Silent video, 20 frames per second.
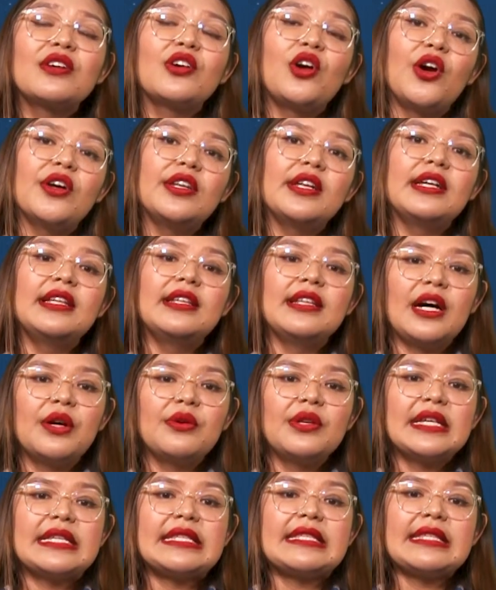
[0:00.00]
court
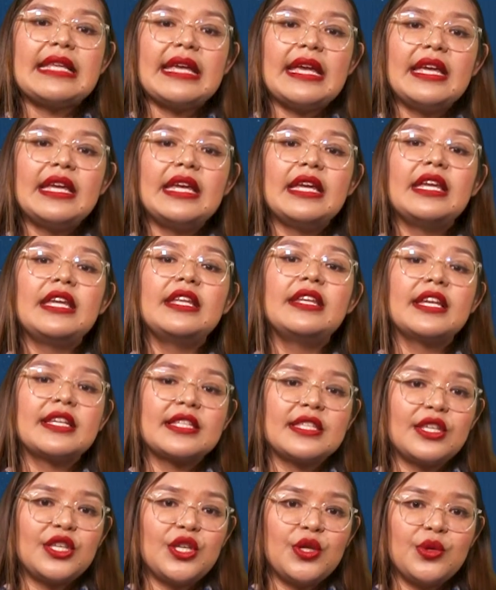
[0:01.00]
allowed a stay in
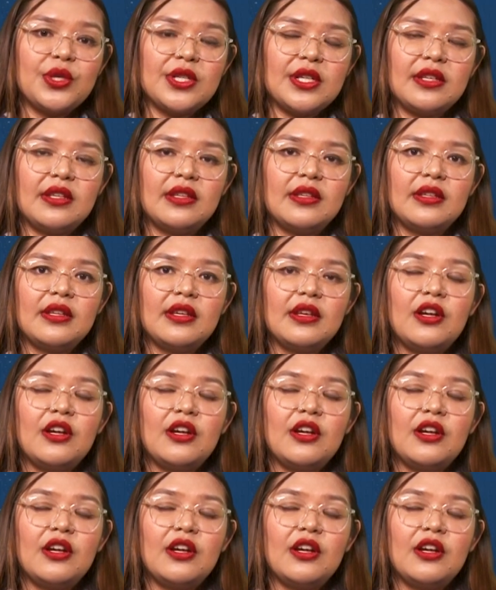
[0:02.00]
execution